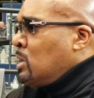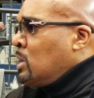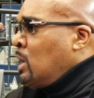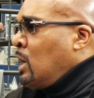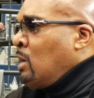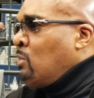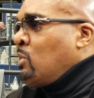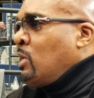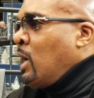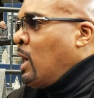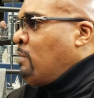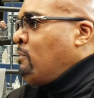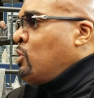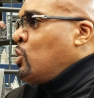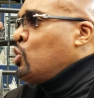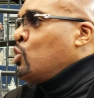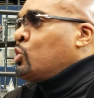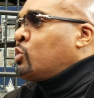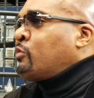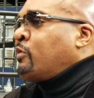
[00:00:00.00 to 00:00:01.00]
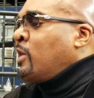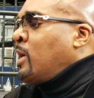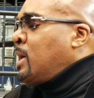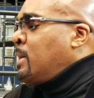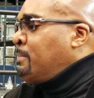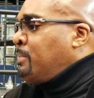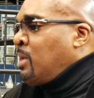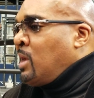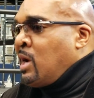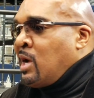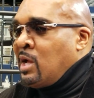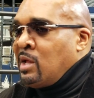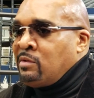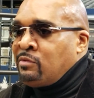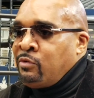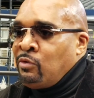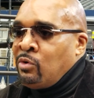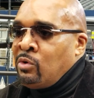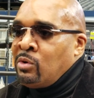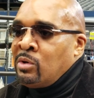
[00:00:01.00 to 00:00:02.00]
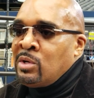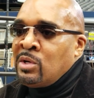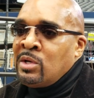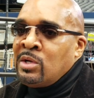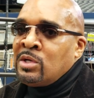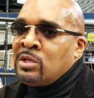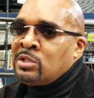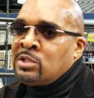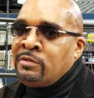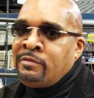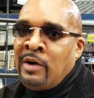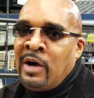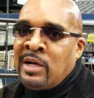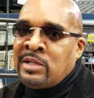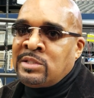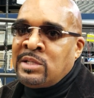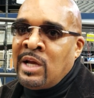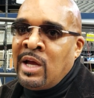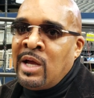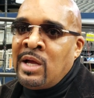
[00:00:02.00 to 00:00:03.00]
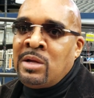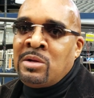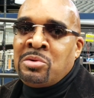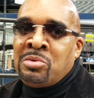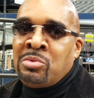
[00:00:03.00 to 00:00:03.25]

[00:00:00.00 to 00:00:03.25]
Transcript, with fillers: and we have huge plans for Gervonta,